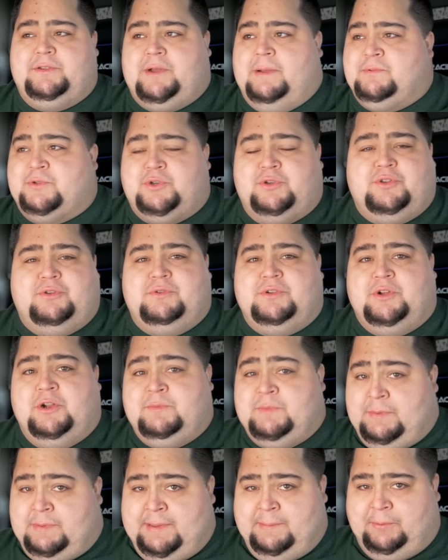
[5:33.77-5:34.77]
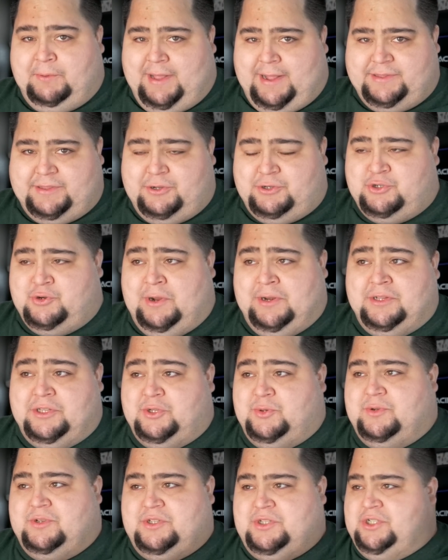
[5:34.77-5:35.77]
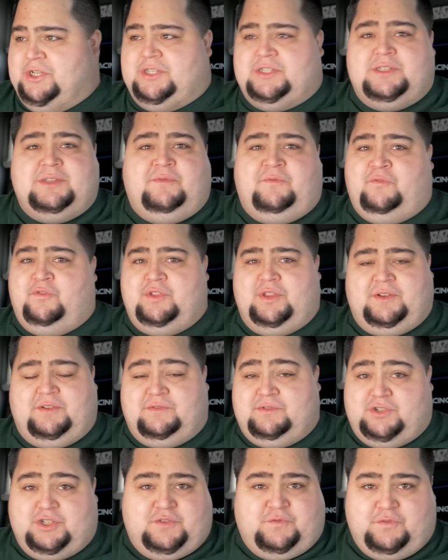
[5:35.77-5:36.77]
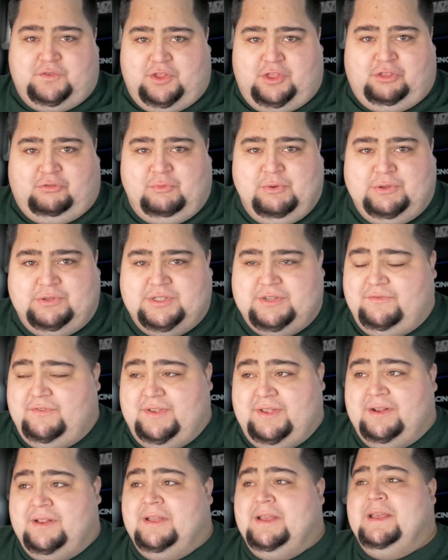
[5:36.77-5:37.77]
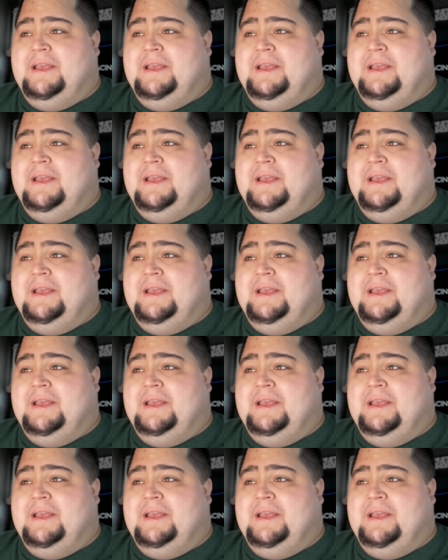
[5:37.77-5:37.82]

I'm sure there are going to be people out there trying to do it just for the, just for the thrills of it.